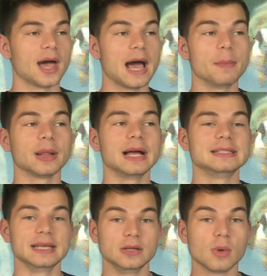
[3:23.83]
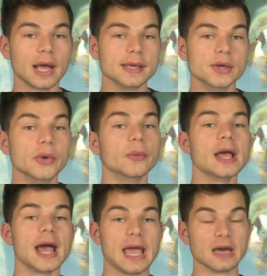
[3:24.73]
I applied to NYU
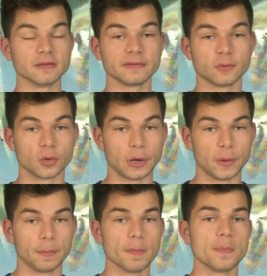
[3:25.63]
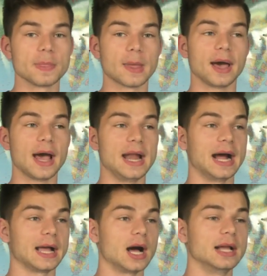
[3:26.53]
and Fordham, and
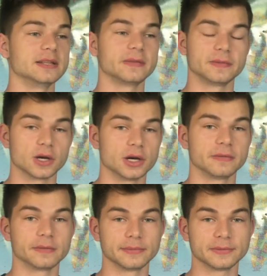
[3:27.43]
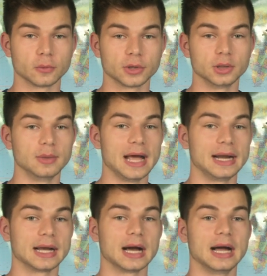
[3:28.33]
I got deferred from Fordham, and
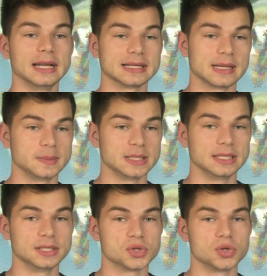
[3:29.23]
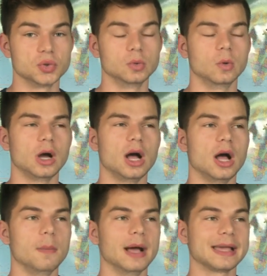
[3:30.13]
I got accepted into
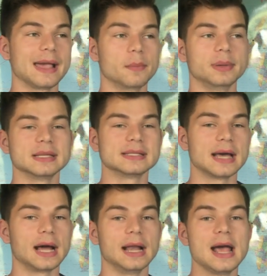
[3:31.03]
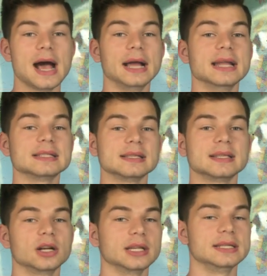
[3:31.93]
a, a campus that I
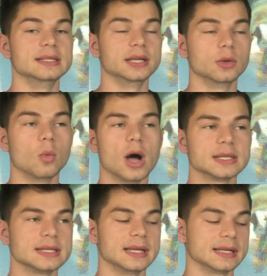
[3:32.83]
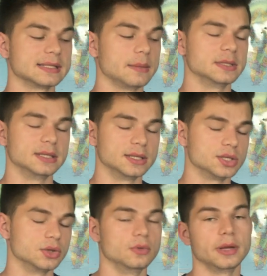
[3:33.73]
necessarily didn't want to get accepted
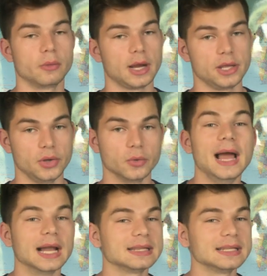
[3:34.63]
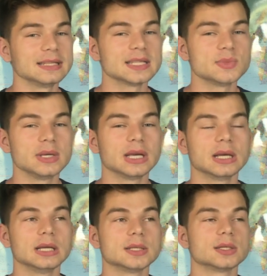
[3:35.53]
into NYU. And I think that's
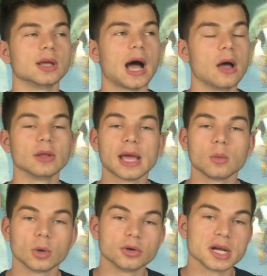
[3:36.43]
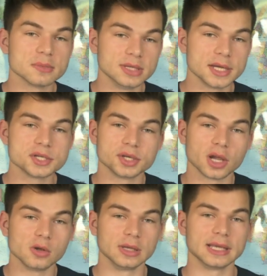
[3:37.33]
because I only had one recommendation
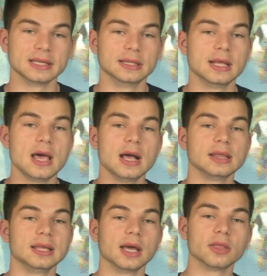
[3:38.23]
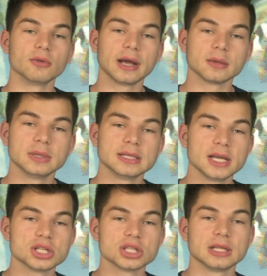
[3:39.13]
going in. The other
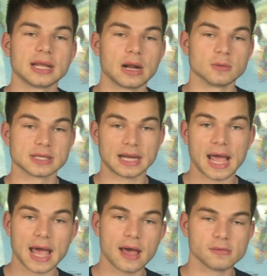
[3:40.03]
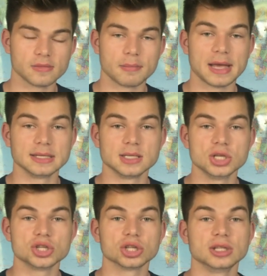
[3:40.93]
recommendation that I was going to have, my
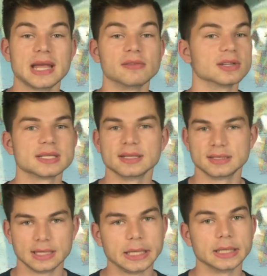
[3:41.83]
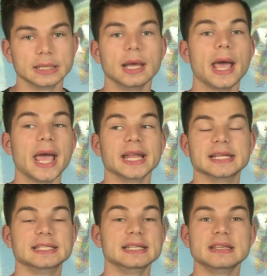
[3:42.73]
teacher never sent it in, and I
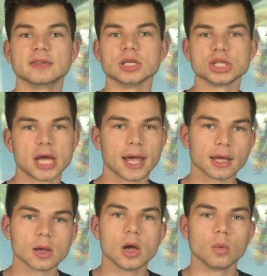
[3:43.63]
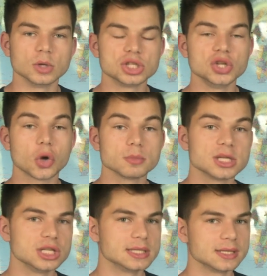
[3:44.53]
didn't even check. When she told me
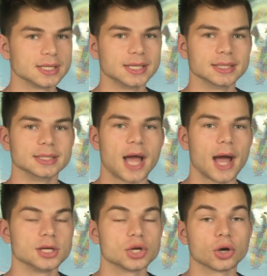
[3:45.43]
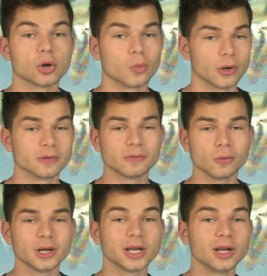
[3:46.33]
she sent it in, I took her word
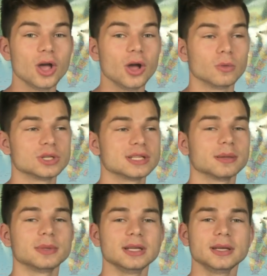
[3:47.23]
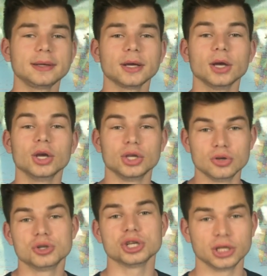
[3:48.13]
for it, which is something
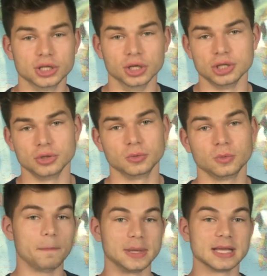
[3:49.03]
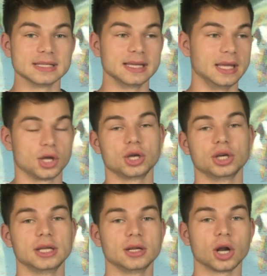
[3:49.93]
you shouldn't do because it
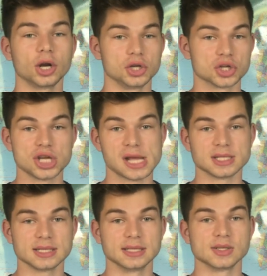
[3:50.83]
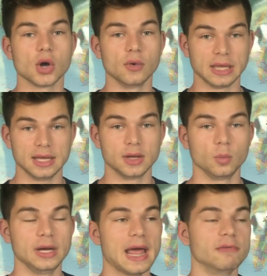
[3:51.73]
could hurt your chances going in
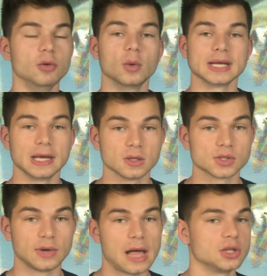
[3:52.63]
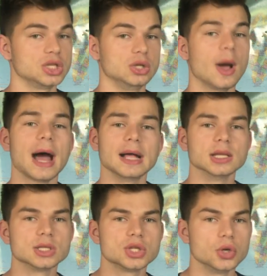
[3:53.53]
when everyone else around you
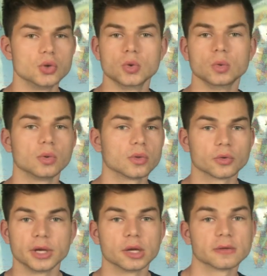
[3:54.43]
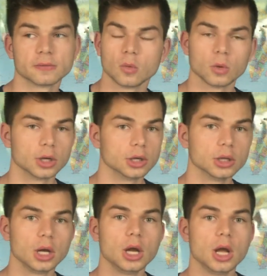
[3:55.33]
has two, three, or four.
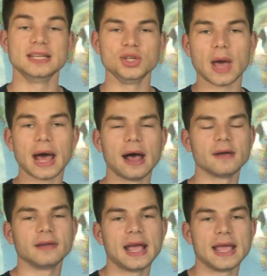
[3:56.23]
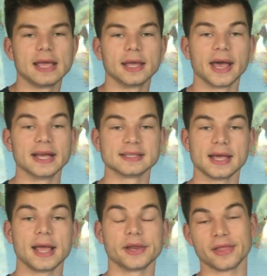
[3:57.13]
Then you have a
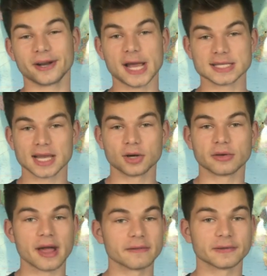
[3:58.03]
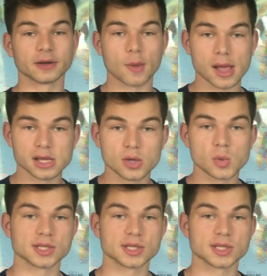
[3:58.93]
essay, another essay to write for NYU.